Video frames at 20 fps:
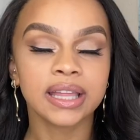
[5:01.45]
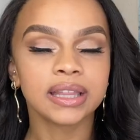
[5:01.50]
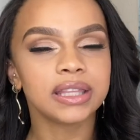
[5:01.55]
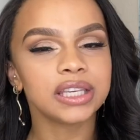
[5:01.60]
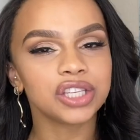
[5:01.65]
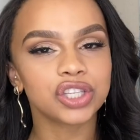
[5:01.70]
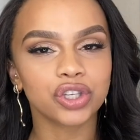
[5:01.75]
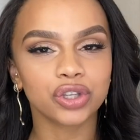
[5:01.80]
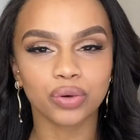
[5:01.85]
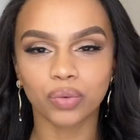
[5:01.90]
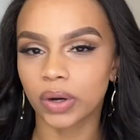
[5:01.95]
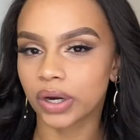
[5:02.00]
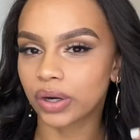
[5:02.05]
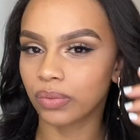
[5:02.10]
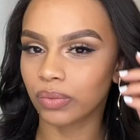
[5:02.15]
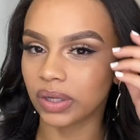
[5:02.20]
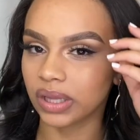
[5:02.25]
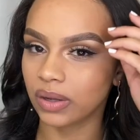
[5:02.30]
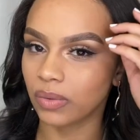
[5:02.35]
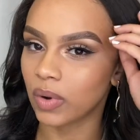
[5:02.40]
these two work
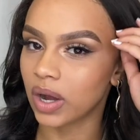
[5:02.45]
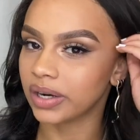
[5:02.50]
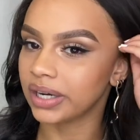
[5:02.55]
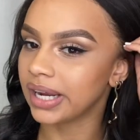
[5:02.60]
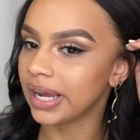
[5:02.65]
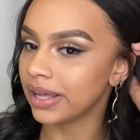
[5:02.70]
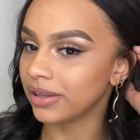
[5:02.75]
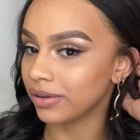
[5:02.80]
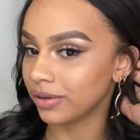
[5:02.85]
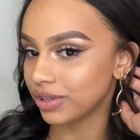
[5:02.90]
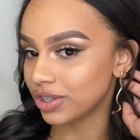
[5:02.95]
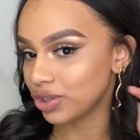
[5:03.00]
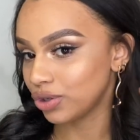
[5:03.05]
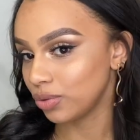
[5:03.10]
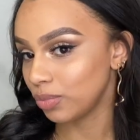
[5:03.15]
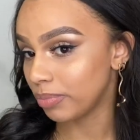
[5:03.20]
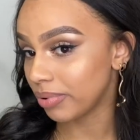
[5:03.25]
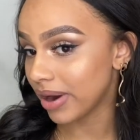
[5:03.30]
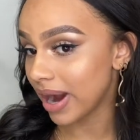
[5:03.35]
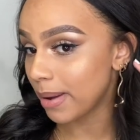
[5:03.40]
really well together to
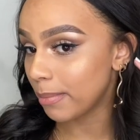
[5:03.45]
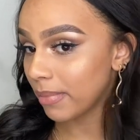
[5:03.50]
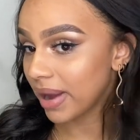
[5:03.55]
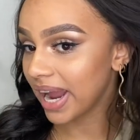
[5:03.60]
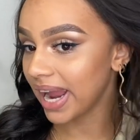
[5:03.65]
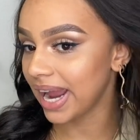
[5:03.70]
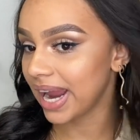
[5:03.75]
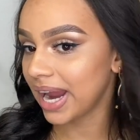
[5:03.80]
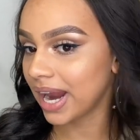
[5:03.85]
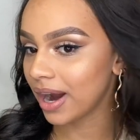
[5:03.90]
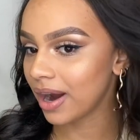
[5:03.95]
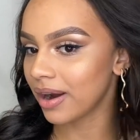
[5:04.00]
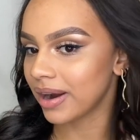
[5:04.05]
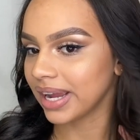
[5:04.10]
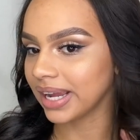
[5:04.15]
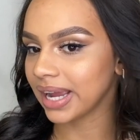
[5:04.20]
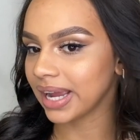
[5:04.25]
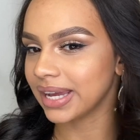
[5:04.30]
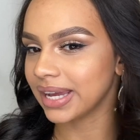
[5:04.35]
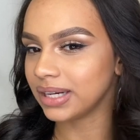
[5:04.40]
prep my hair
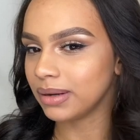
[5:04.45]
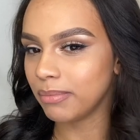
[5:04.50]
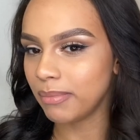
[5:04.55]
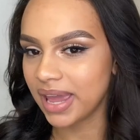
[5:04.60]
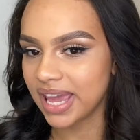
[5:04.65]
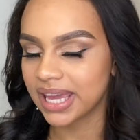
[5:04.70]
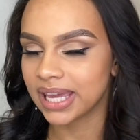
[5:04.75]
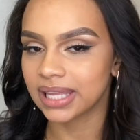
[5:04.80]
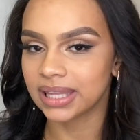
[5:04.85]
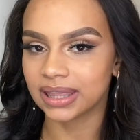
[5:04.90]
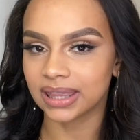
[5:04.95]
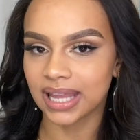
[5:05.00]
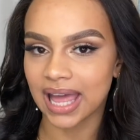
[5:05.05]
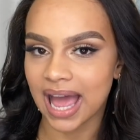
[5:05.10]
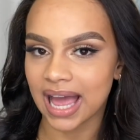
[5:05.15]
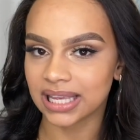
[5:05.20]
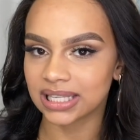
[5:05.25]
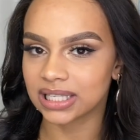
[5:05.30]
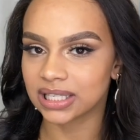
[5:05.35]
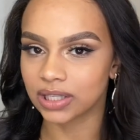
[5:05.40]
and of make it
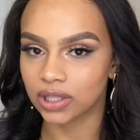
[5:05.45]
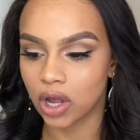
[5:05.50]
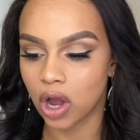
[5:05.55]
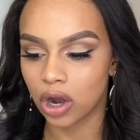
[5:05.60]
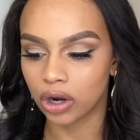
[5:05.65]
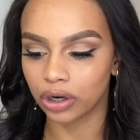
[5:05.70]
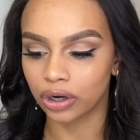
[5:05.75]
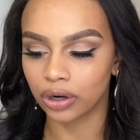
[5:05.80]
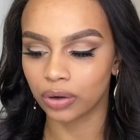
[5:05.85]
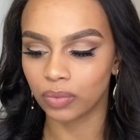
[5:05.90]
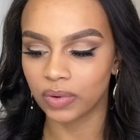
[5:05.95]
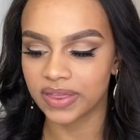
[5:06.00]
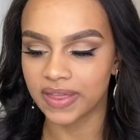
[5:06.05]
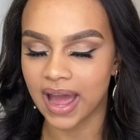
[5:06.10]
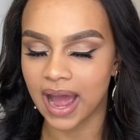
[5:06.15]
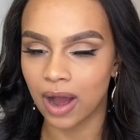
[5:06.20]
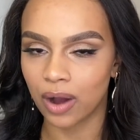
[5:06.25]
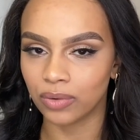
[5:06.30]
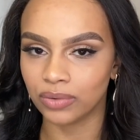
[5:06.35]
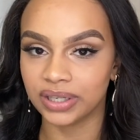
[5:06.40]
last longer
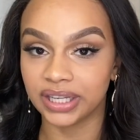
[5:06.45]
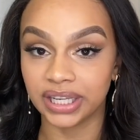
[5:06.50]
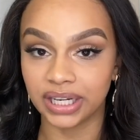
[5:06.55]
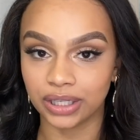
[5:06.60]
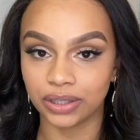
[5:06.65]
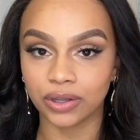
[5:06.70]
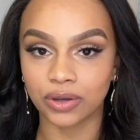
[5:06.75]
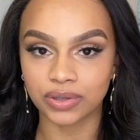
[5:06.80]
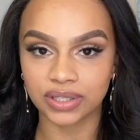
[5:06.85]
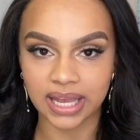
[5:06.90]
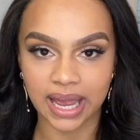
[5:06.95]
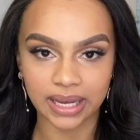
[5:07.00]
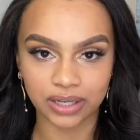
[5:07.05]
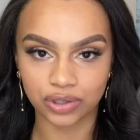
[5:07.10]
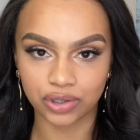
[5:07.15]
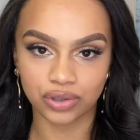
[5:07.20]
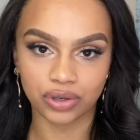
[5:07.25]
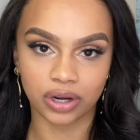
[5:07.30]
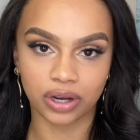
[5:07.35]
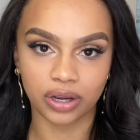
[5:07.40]
without needing those
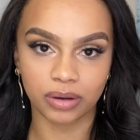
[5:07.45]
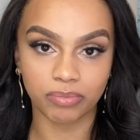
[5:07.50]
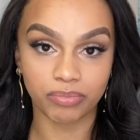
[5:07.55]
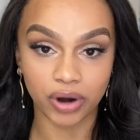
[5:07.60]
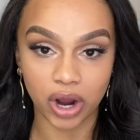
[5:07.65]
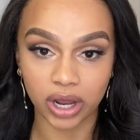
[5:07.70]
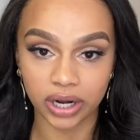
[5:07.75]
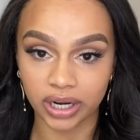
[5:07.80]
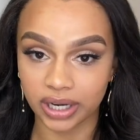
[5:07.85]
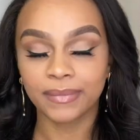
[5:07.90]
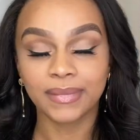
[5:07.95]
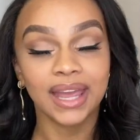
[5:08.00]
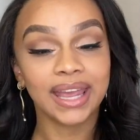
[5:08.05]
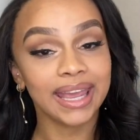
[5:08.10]
extra products.